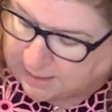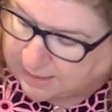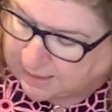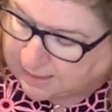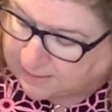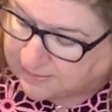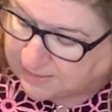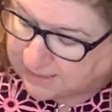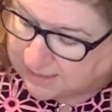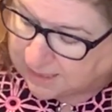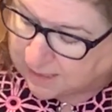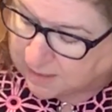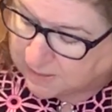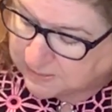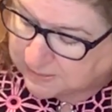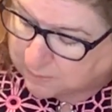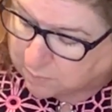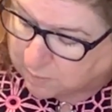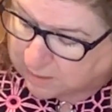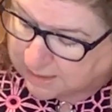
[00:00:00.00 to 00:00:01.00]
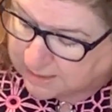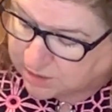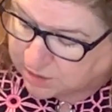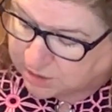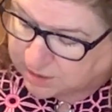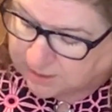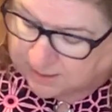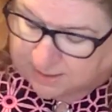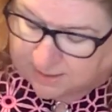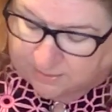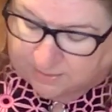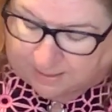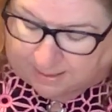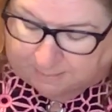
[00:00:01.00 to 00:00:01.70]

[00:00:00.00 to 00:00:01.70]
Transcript: And then I also watched another